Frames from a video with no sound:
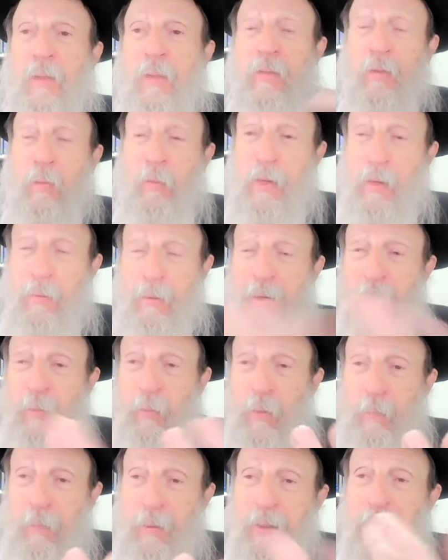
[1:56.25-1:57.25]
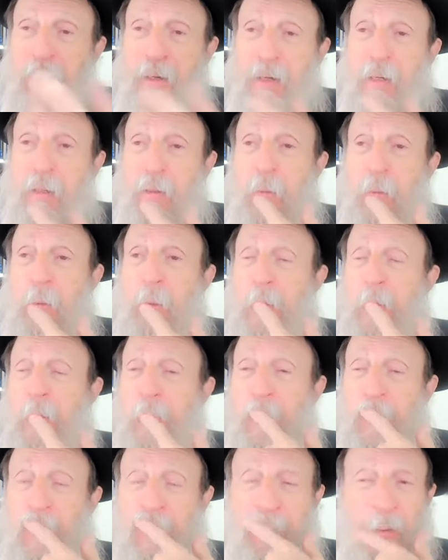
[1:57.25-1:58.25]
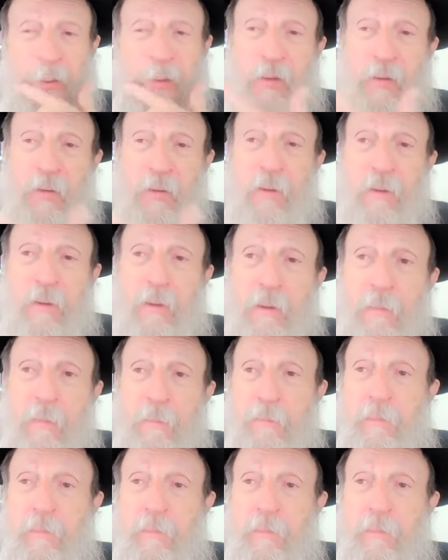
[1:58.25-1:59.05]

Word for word: the rabbi repeated it. He knows what the rabbi heard